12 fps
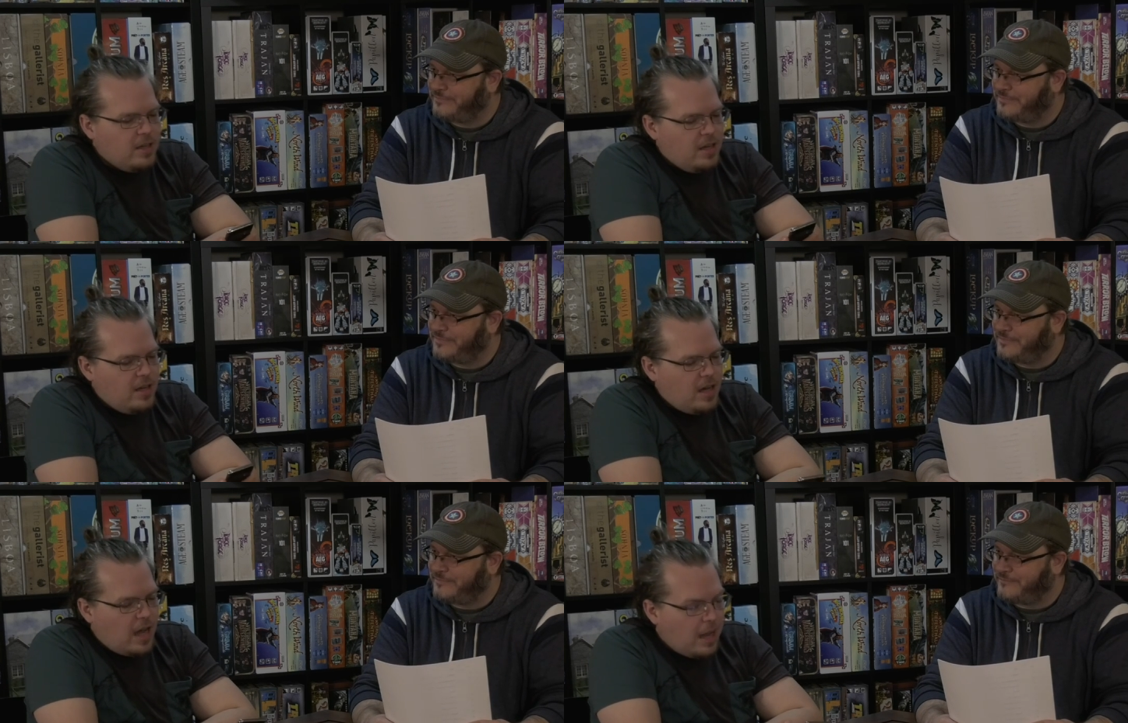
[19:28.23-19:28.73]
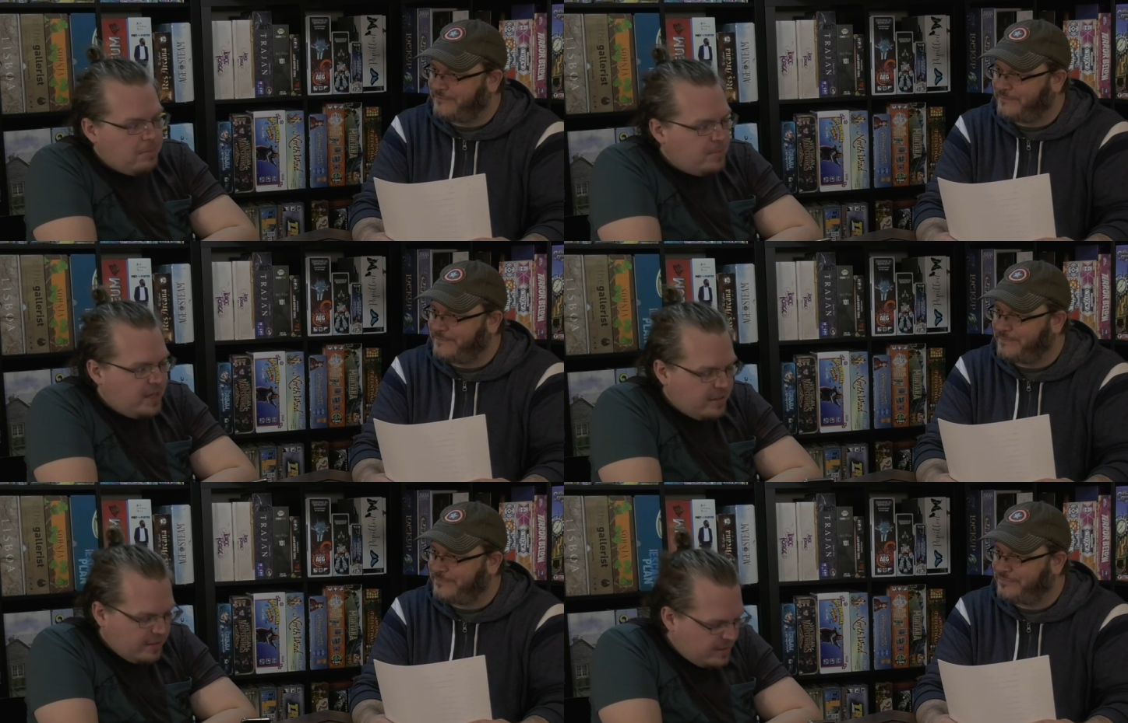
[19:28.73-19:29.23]
Speaker 1: Uh, I'm
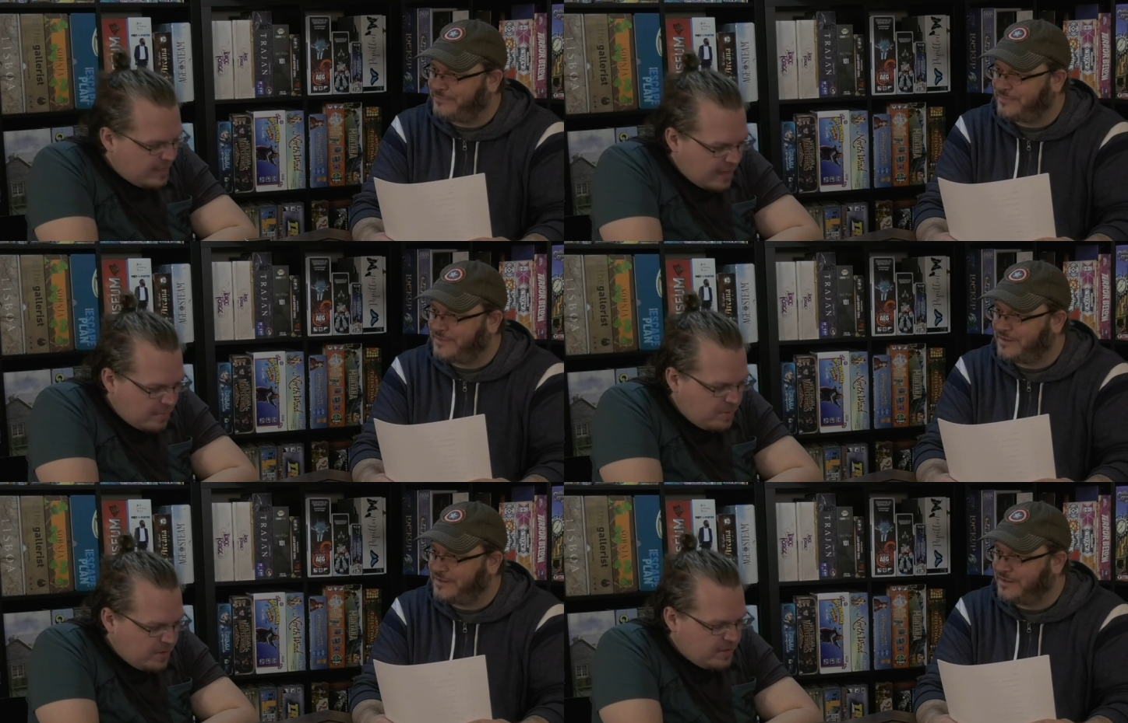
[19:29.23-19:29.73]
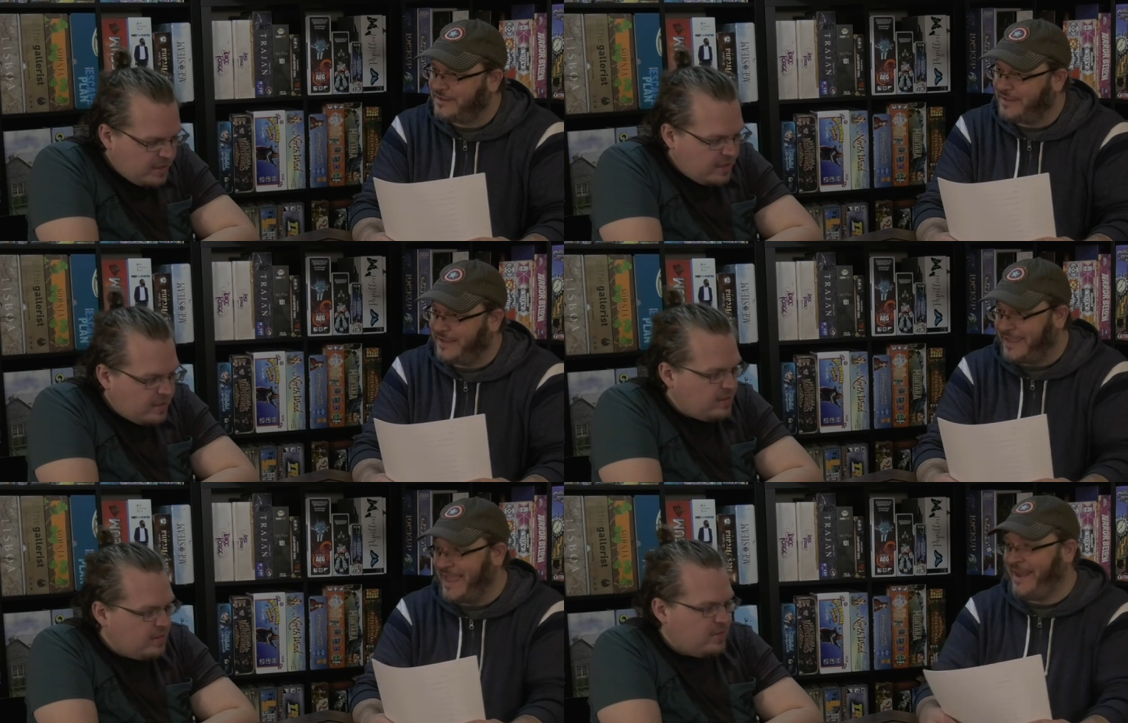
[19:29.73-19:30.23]
big on deck building.
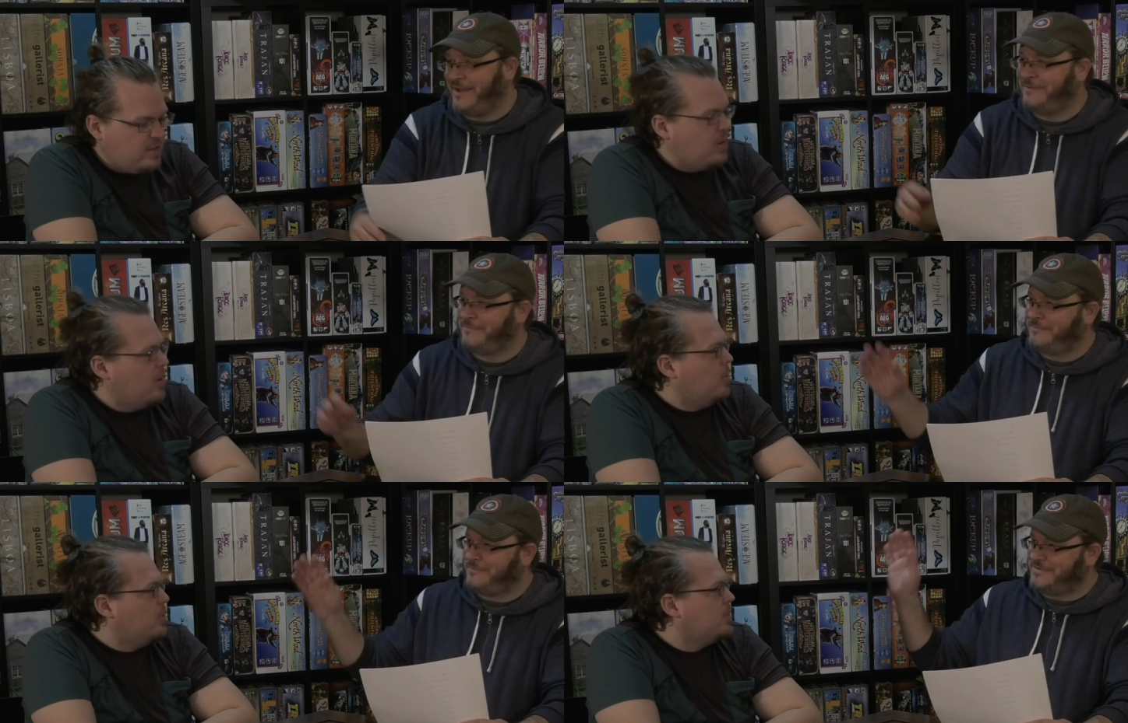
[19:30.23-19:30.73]
Again, so